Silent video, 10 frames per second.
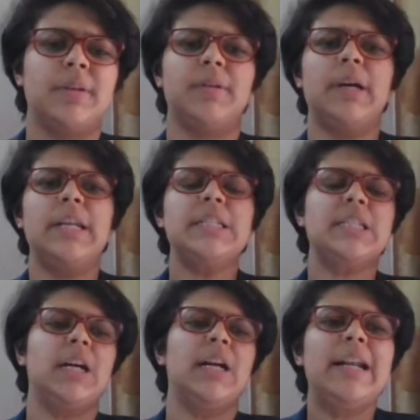
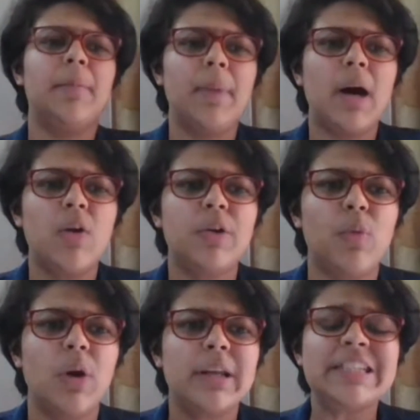concerned about
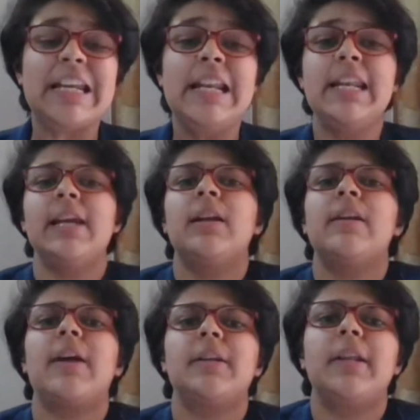what is illegal
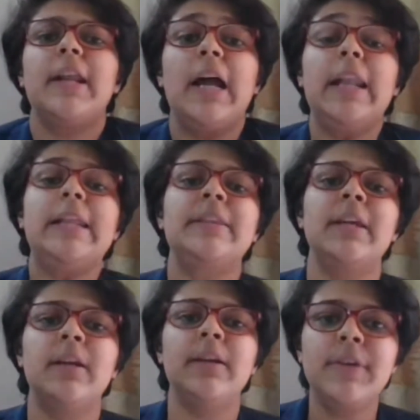rather than
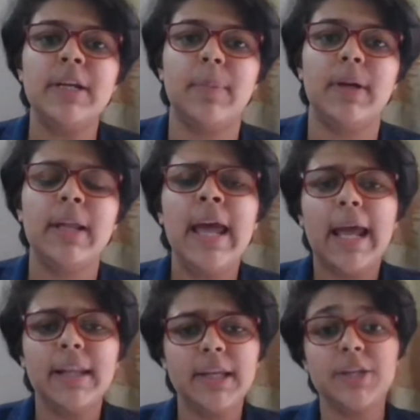unethical treatment.
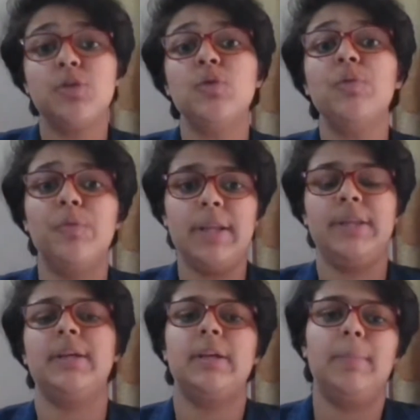And the issue
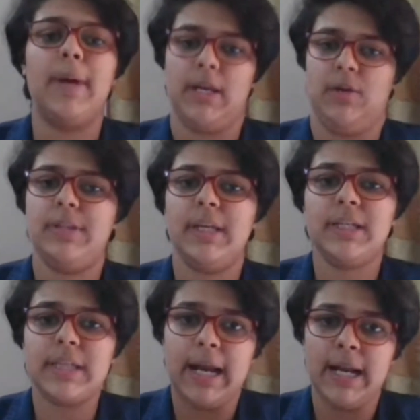with
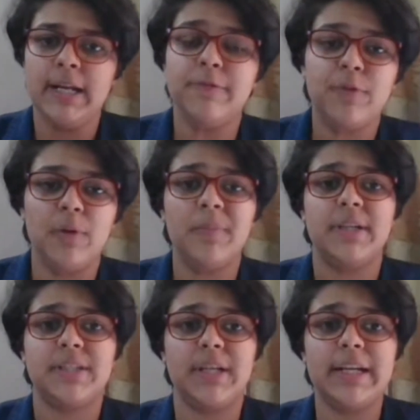bioethics and informed
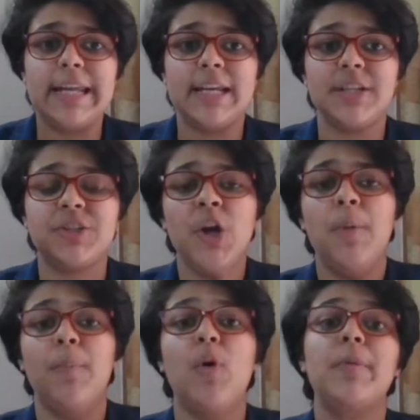consent is
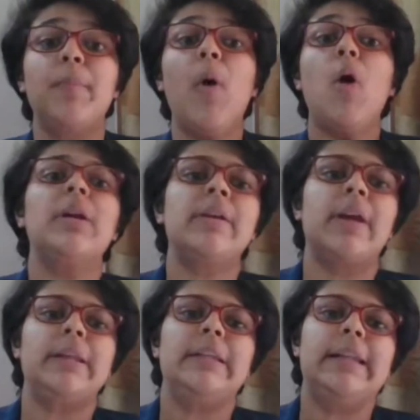more moral
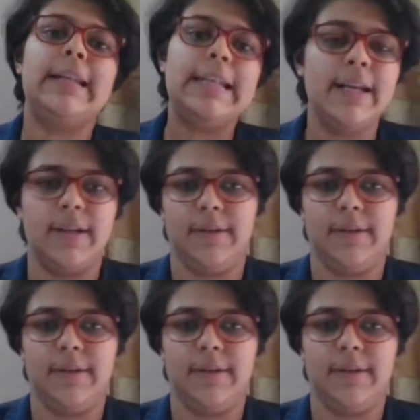rather than legal.